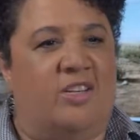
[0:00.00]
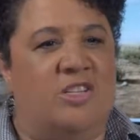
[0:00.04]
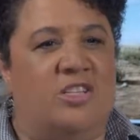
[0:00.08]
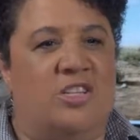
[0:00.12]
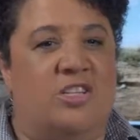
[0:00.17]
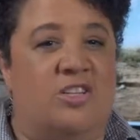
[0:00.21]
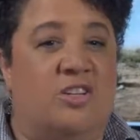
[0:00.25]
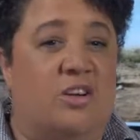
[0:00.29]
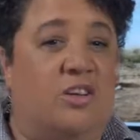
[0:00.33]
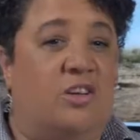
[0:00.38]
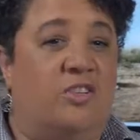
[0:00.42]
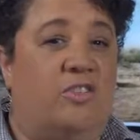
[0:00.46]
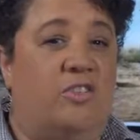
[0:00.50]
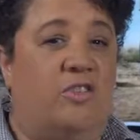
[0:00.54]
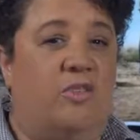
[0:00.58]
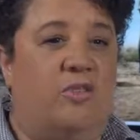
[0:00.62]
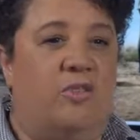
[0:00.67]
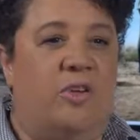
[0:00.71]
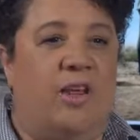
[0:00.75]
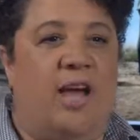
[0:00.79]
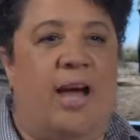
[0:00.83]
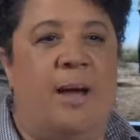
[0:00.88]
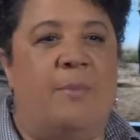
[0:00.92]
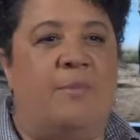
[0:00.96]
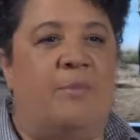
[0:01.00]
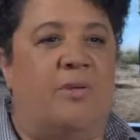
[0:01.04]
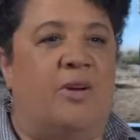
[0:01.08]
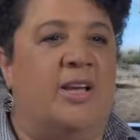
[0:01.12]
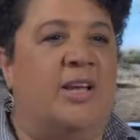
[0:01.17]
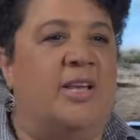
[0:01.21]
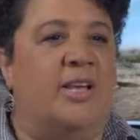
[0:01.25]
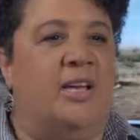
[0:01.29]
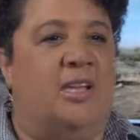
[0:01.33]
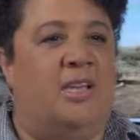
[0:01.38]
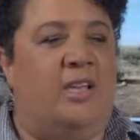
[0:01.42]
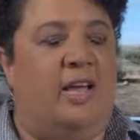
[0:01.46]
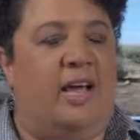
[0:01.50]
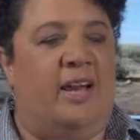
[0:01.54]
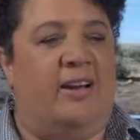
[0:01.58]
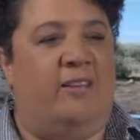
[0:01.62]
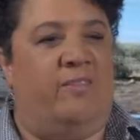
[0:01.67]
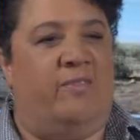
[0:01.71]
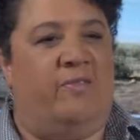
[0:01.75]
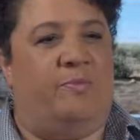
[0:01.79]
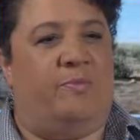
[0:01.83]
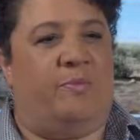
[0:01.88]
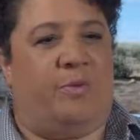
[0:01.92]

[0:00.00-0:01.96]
she's also not bringing a lot of